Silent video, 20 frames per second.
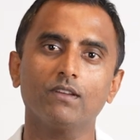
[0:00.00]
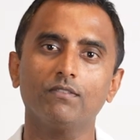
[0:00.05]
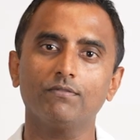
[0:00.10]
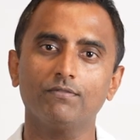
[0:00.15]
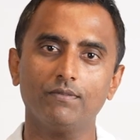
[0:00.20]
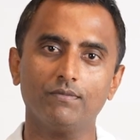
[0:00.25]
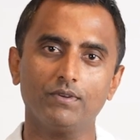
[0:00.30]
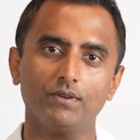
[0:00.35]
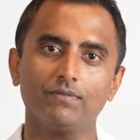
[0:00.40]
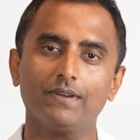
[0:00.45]

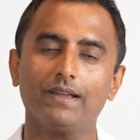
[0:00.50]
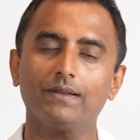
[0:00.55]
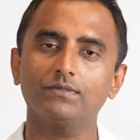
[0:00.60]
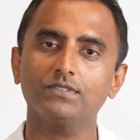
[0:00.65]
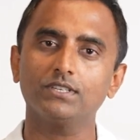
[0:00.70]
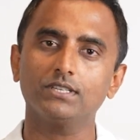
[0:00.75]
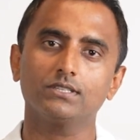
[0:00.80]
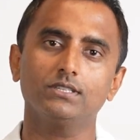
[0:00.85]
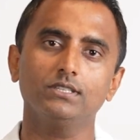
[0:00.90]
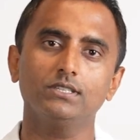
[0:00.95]
55,
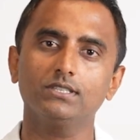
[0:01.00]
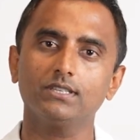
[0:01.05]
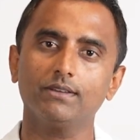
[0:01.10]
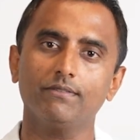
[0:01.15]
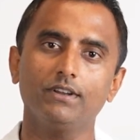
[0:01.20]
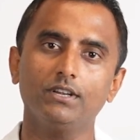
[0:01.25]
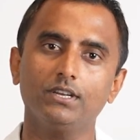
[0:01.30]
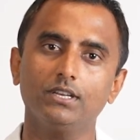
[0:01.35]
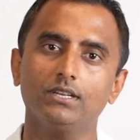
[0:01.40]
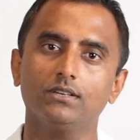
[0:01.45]
60,
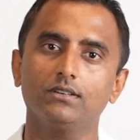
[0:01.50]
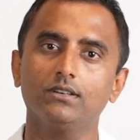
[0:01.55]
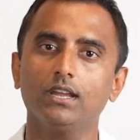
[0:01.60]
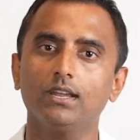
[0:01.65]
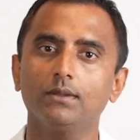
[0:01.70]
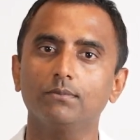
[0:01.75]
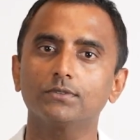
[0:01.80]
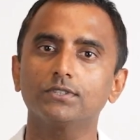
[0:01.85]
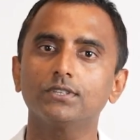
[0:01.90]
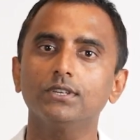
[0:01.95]
70 at
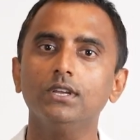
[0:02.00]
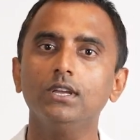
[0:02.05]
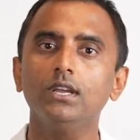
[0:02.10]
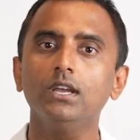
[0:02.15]
times,